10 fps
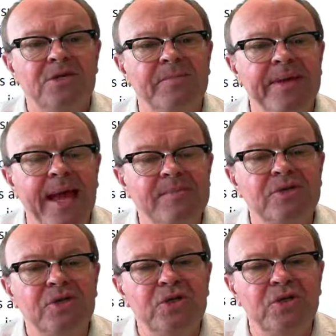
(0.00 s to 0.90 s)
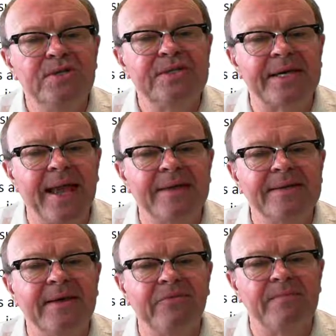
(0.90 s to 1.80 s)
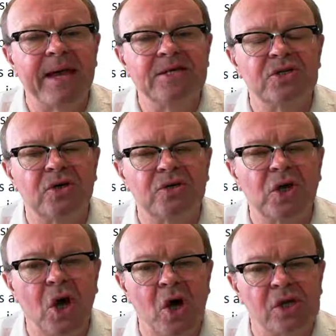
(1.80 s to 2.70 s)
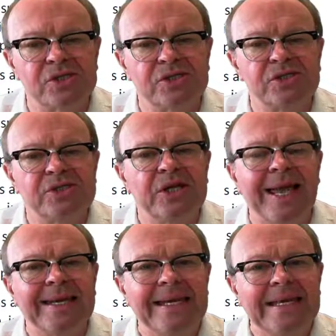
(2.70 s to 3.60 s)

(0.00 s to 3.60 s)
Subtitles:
To be able to use accounting information on costs to gain